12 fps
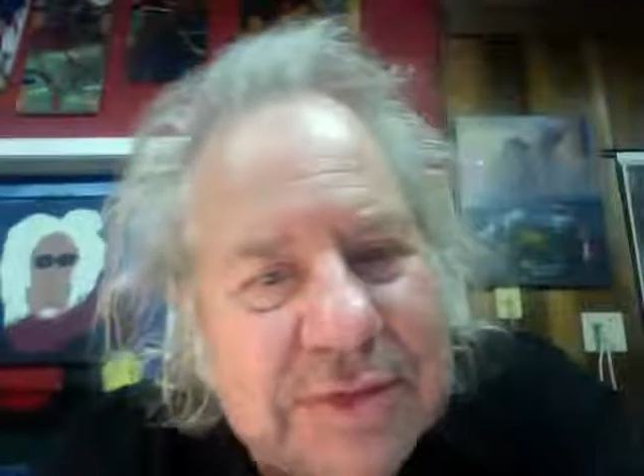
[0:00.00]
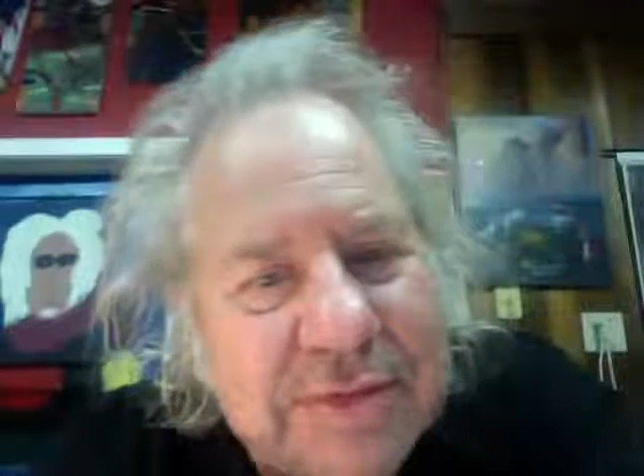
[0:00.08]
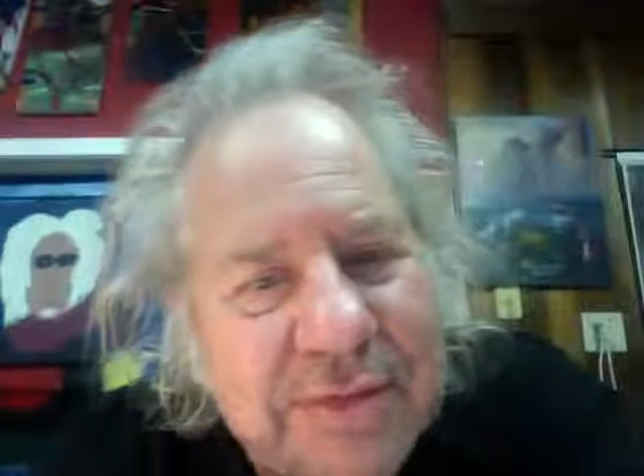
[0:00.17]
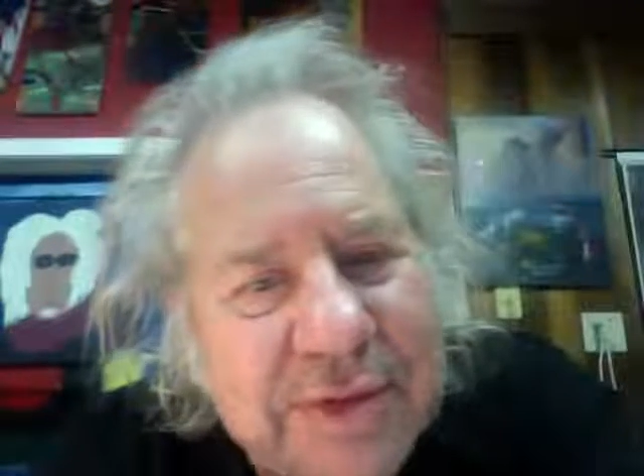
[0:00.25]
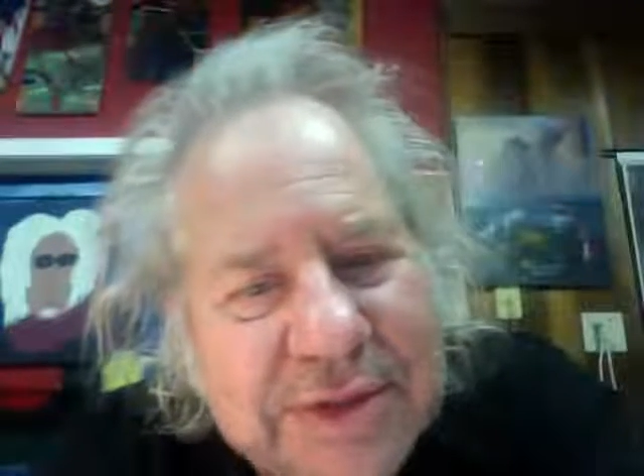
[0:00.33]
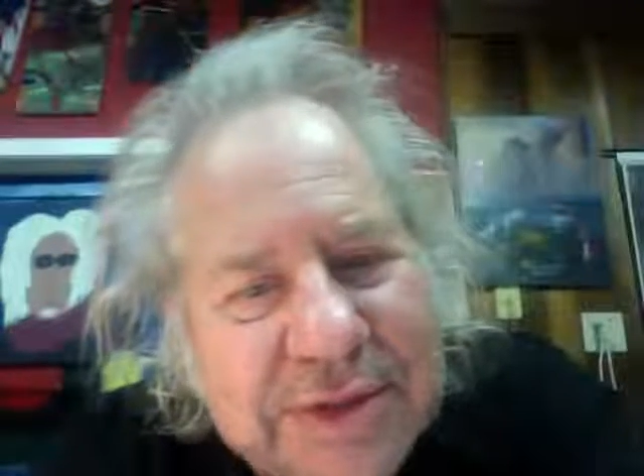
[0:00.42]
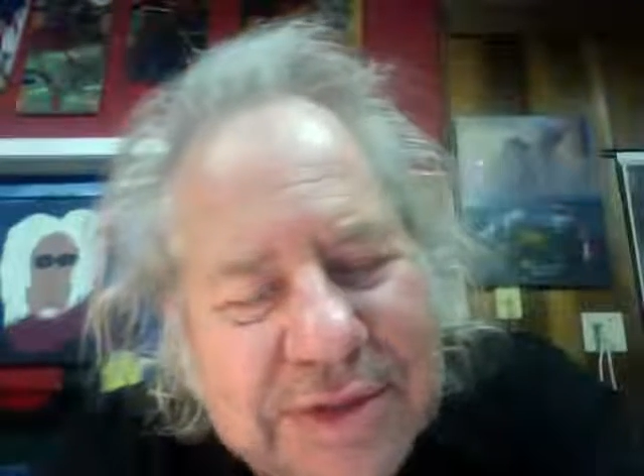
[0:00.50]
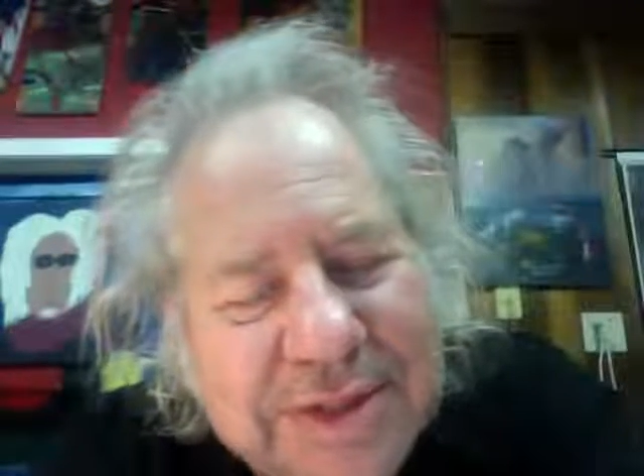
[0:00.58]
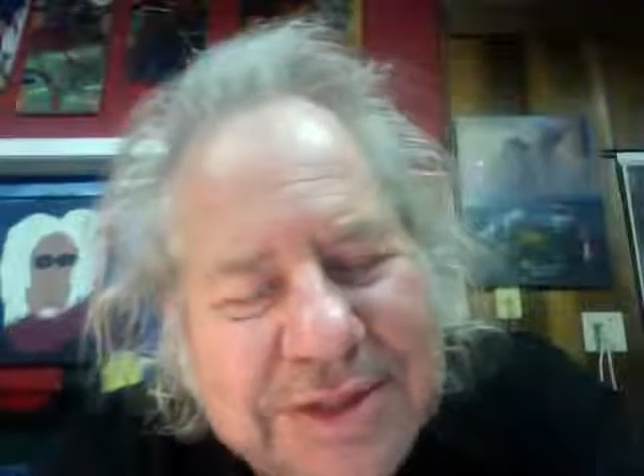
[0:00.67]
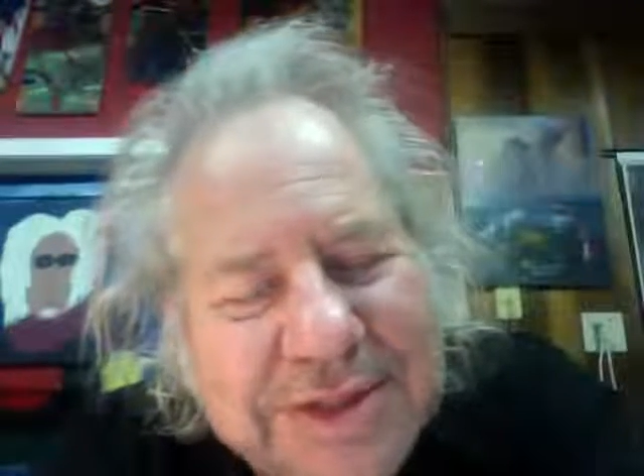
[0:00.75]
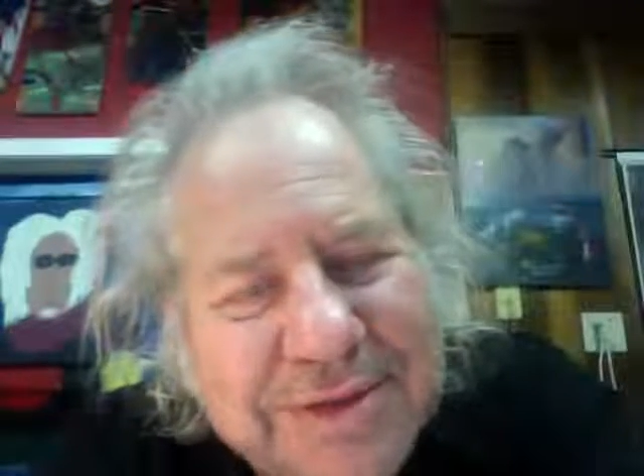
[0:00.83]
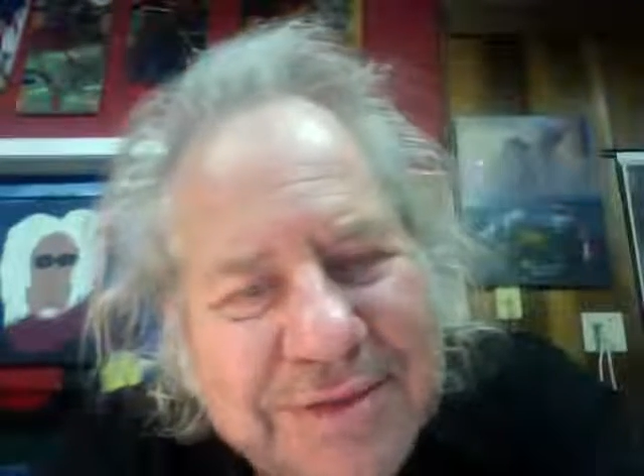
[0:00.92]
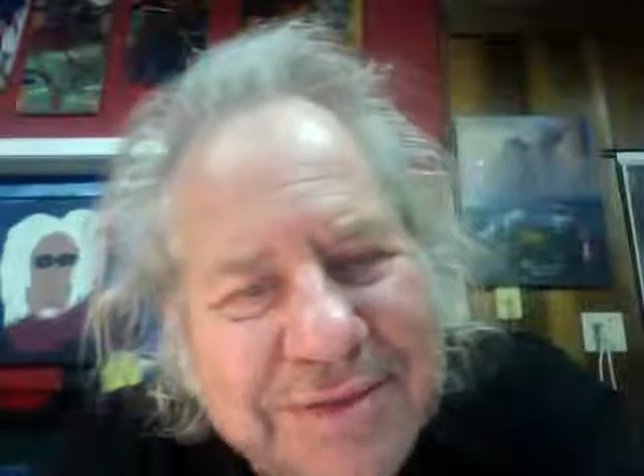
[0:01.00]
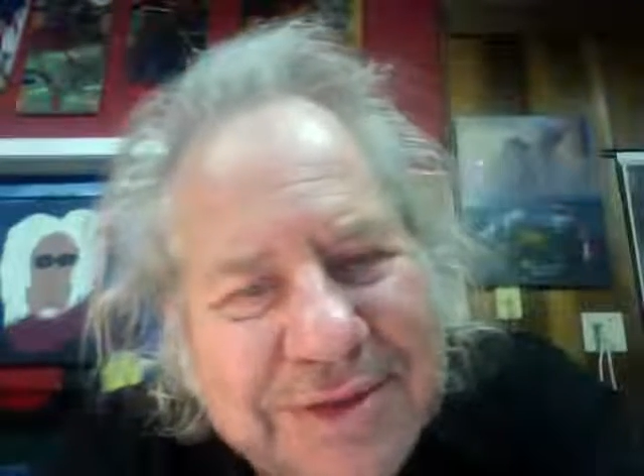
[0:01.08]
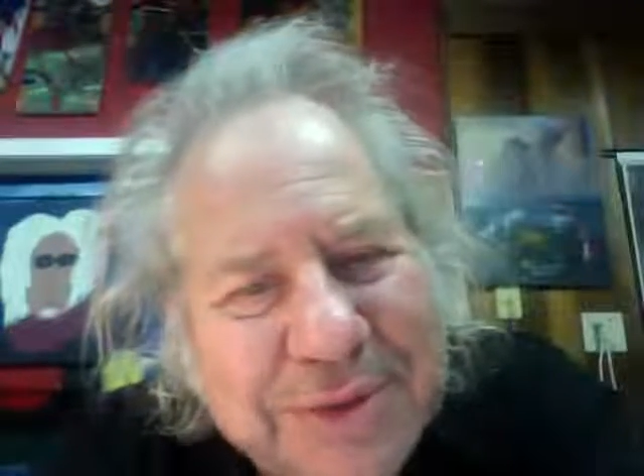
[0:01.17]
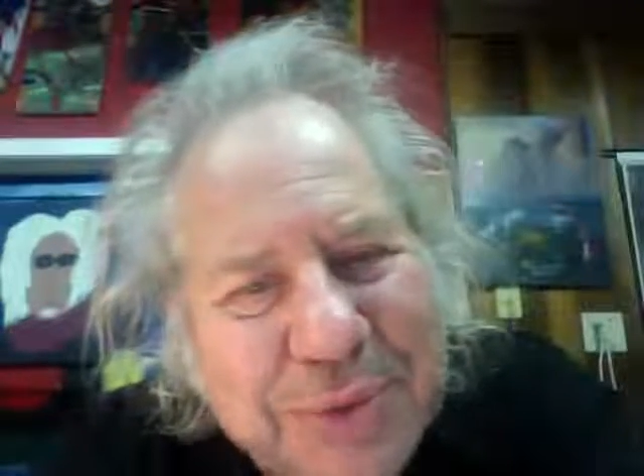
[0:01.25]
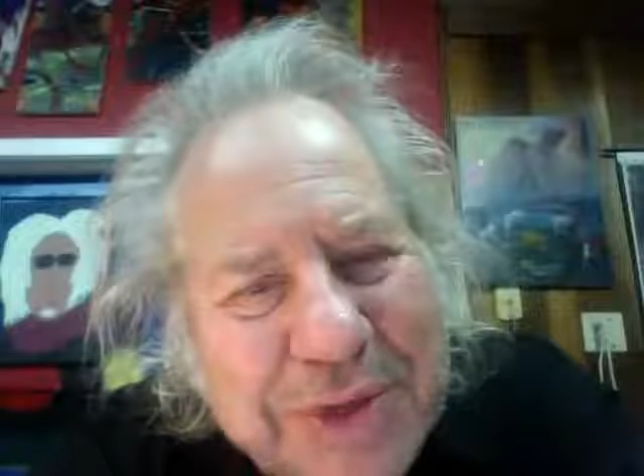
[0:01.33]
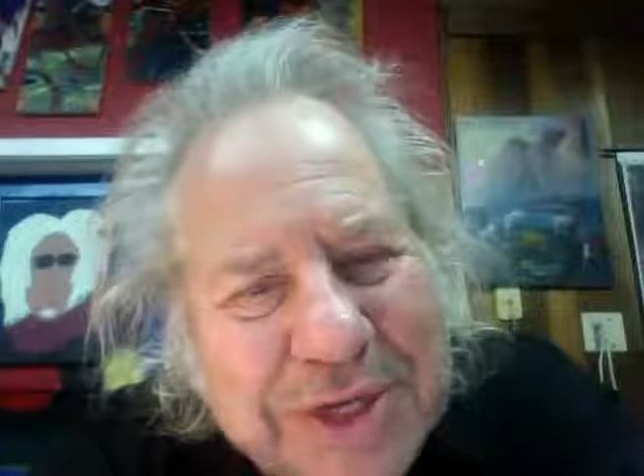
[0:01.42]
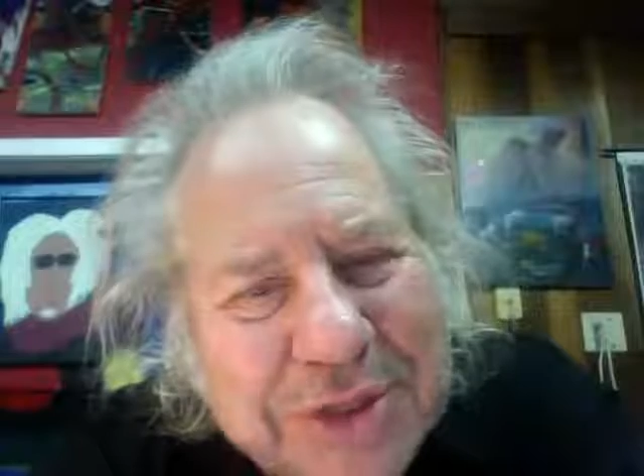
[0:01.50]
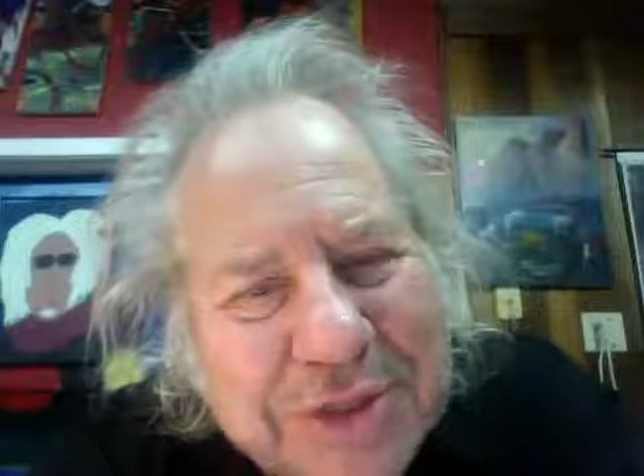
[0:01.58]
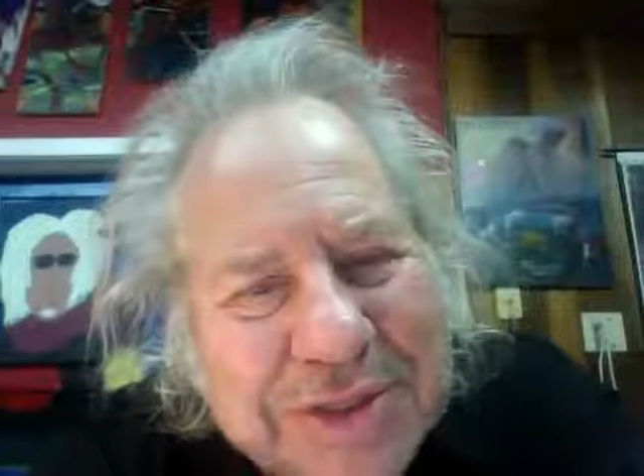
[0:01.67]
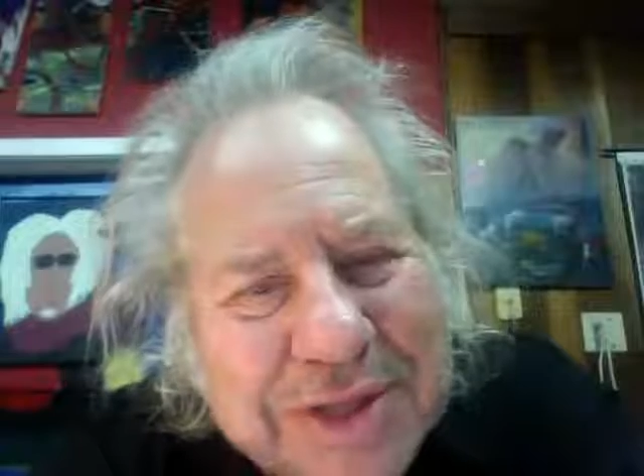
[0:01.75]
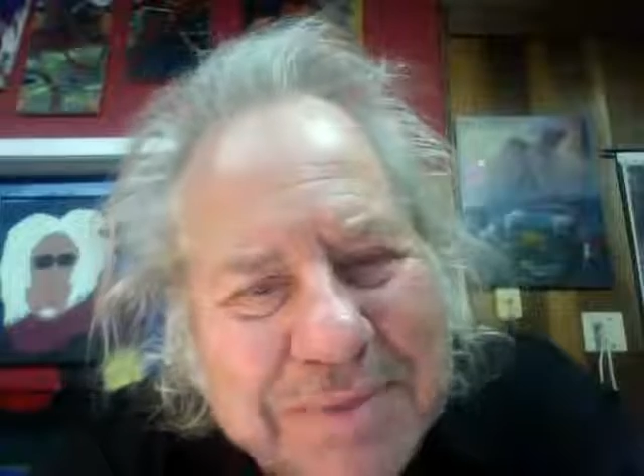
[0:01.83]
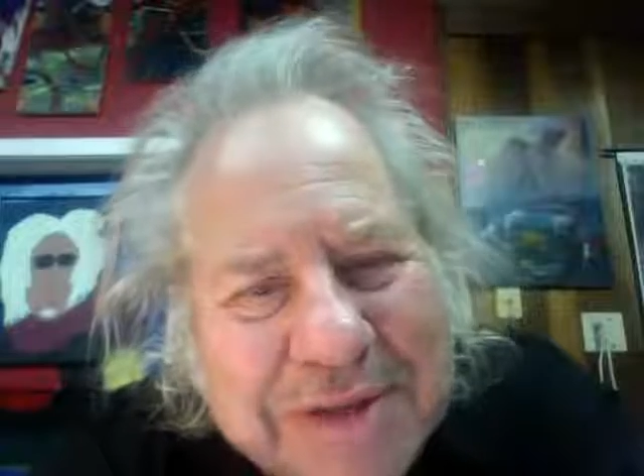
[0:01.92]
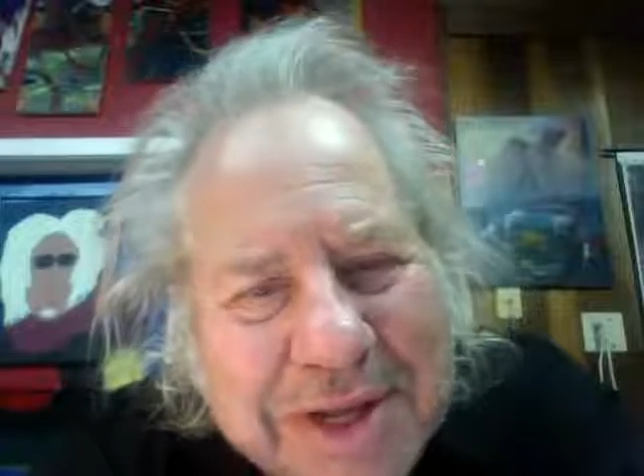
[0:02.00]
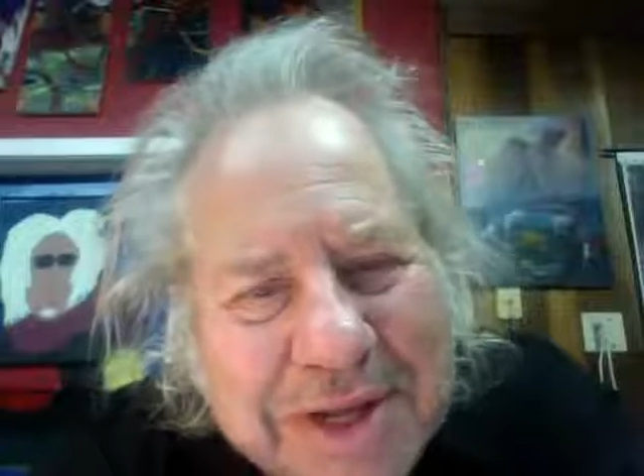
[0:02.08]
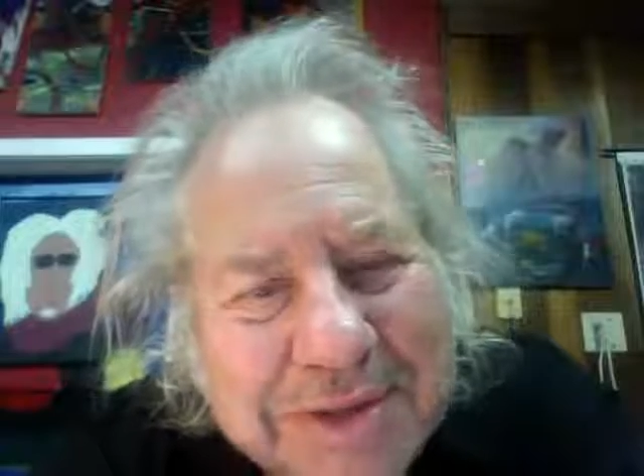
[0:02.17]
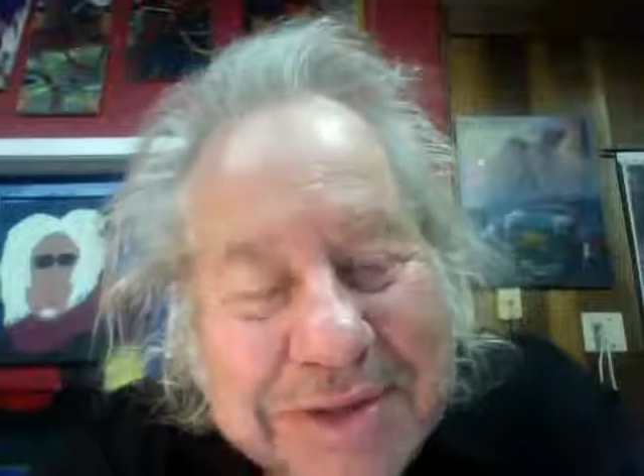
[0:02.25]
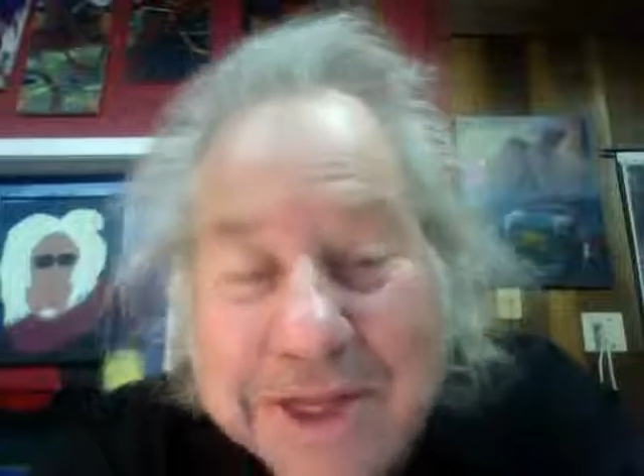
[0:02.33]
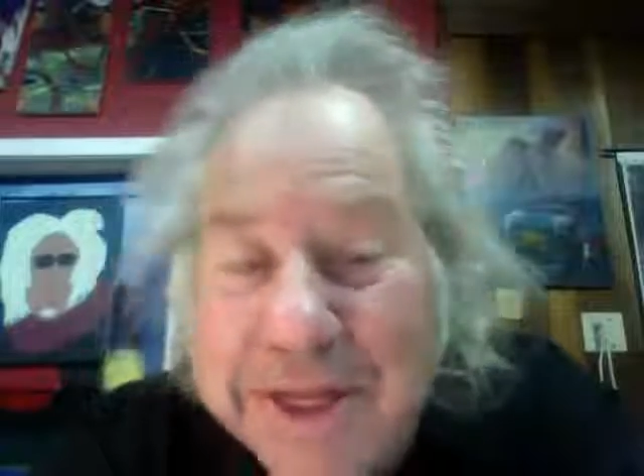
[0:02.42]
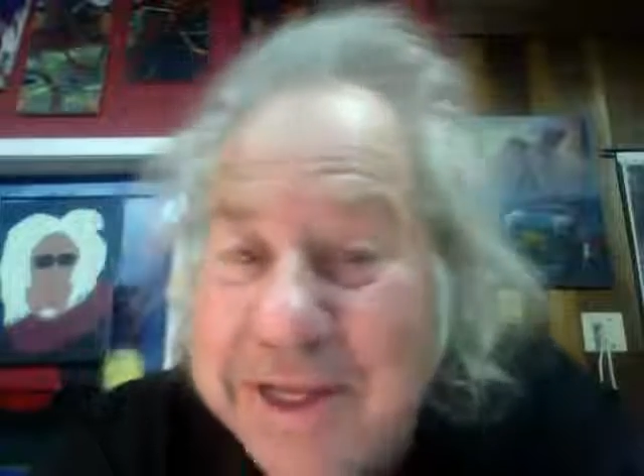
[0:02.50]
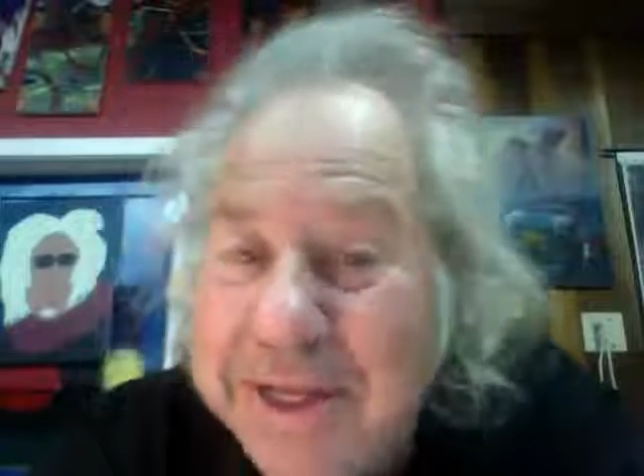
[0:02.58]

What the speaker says: French, it's in Swedish subtitles